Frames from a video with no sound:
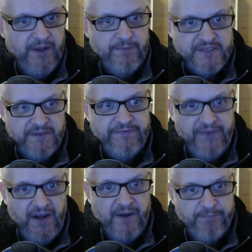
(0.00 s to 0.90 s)
it was a
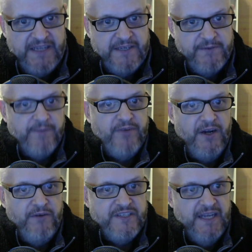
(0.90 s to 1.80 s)
far better
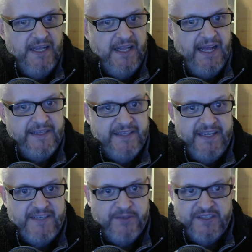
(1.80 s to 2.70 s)
approach. And
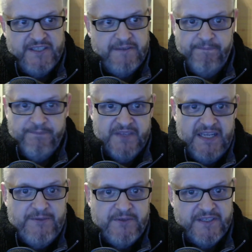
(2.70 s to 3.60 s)
these were just
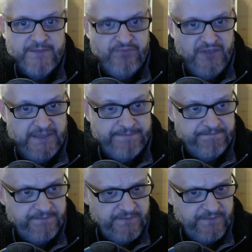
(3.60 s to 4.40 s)
brilliant.